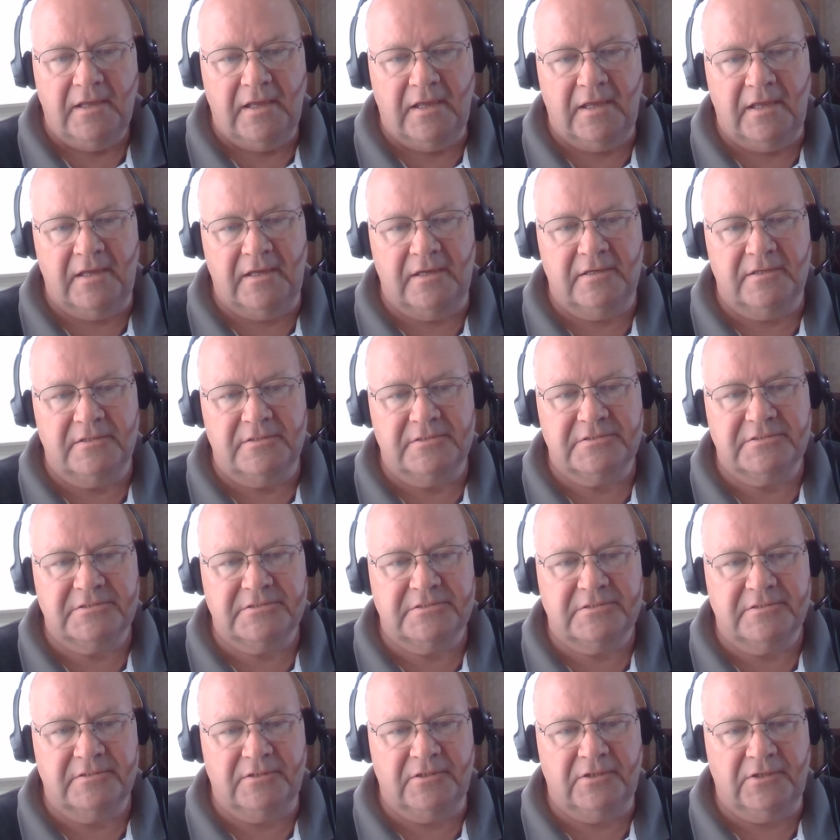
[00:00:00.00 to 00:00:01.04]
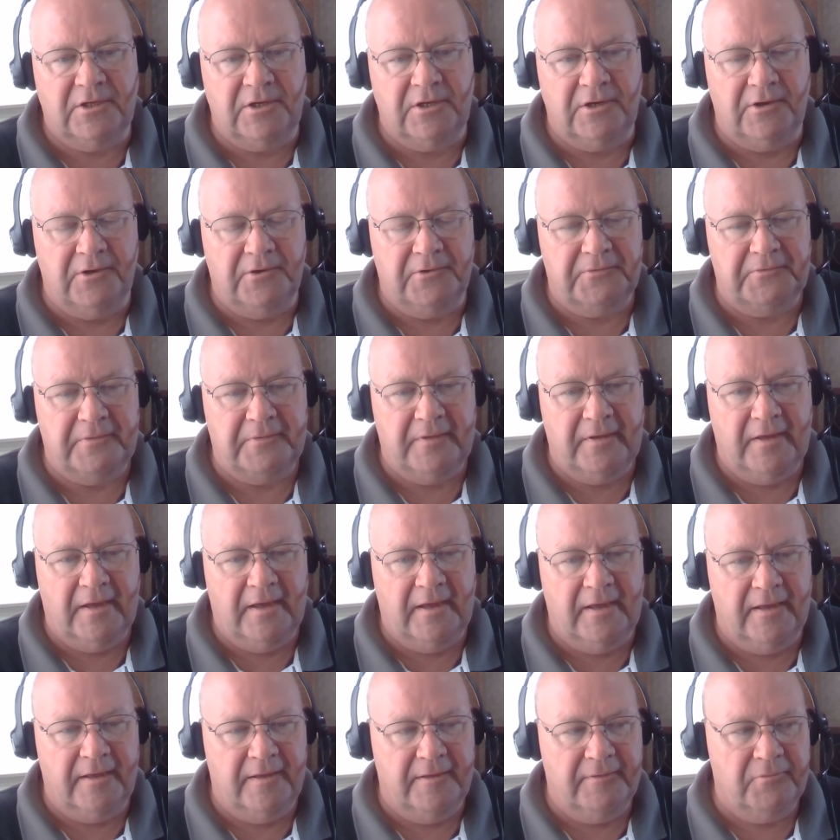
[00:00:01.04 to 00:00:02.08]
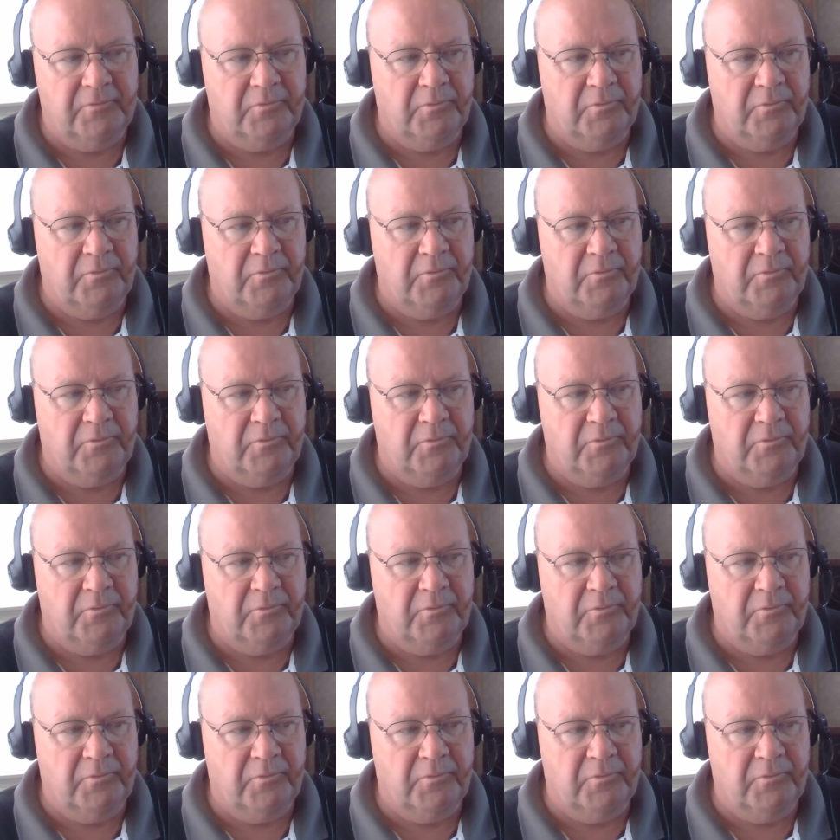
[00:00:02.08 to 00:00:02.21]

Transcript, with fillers: is you know uh,